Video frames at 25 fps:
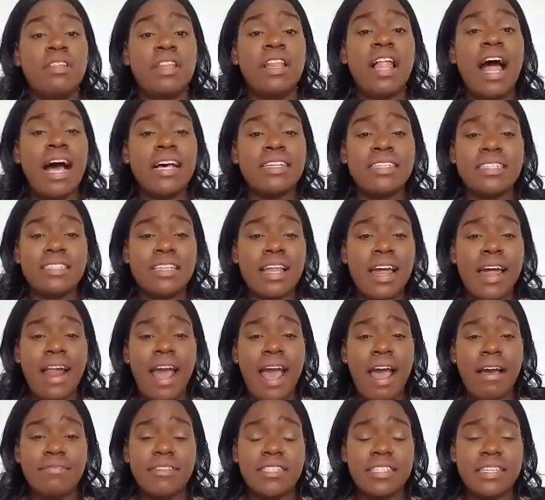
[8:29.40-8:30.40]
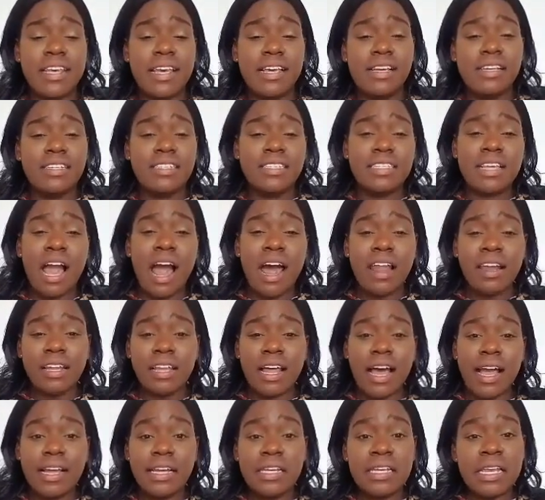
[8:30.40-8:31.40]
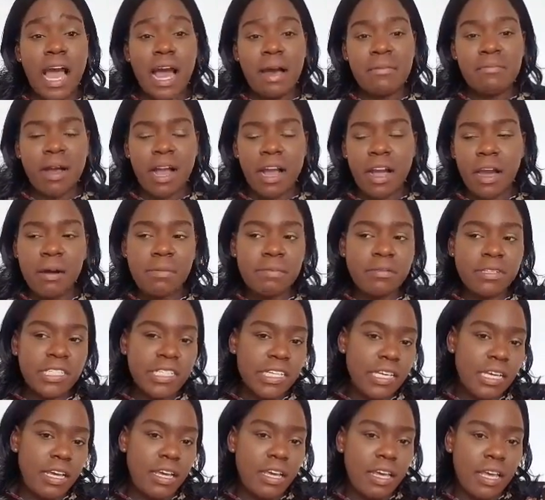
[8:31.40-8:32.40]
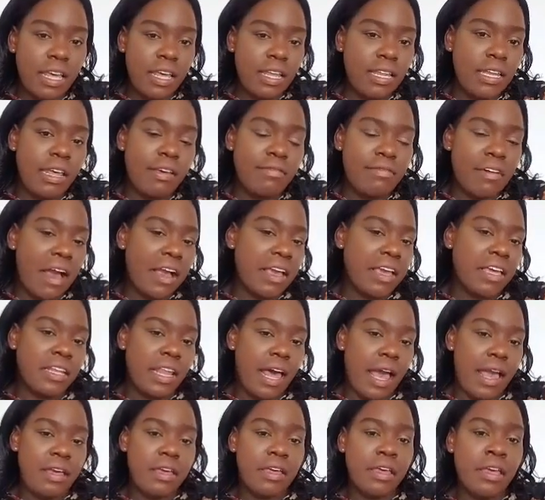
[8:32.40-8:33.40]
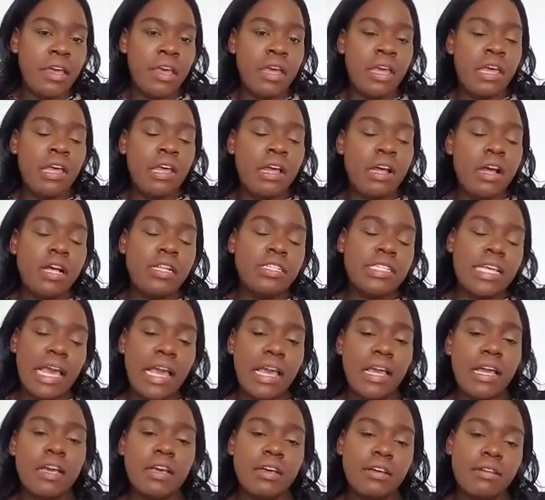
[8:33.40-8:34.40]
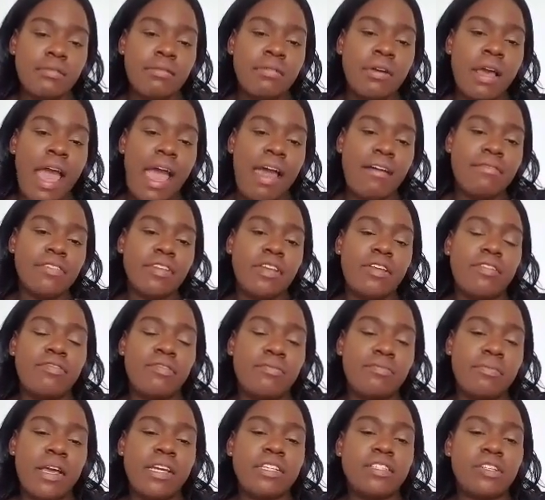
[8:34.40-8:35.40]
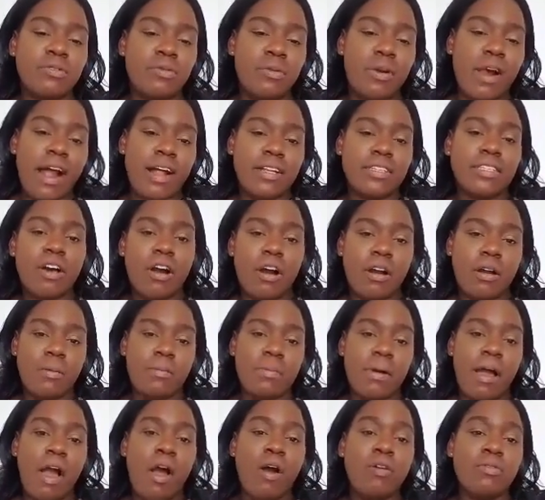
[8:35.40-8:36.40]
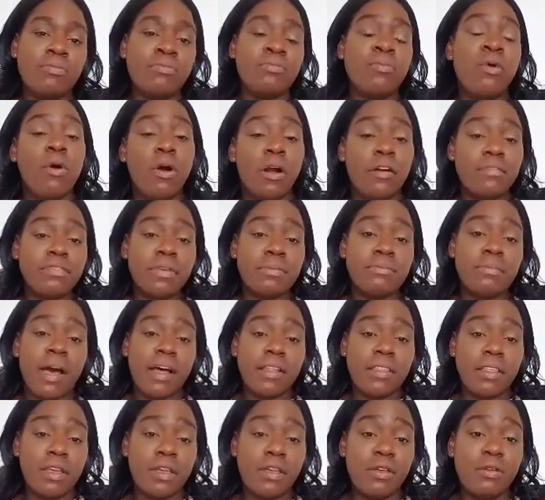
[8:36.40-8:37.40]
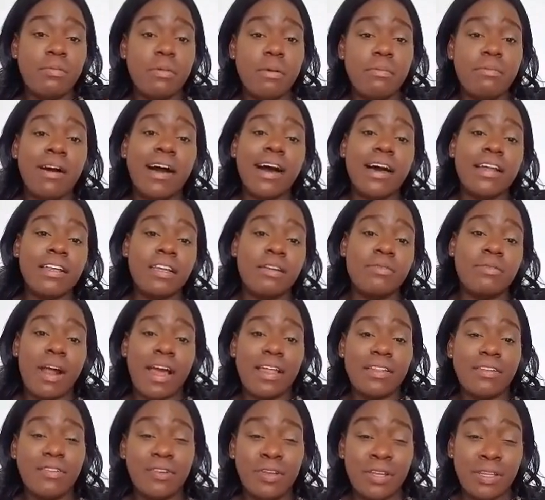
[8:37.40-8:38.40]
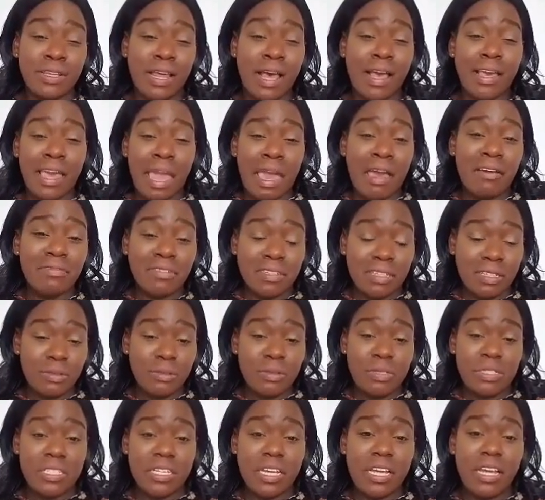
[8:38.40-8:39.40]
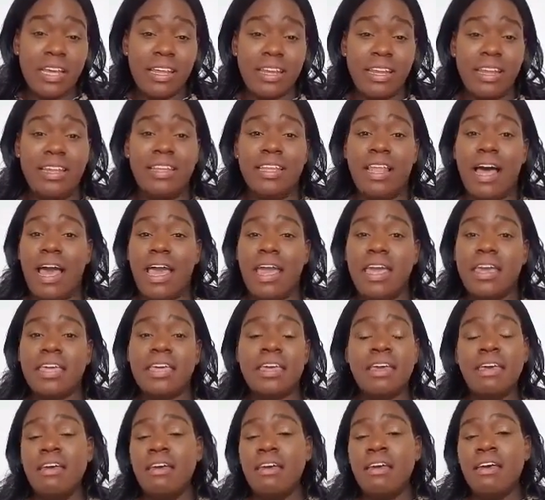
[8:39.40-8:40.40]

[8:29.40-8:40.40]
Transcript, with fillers: classes that I have to take is kind of like not my cup of tea. And if I could, like, have a different major where I talk about more of about the human body rather than, like, evolution and, like,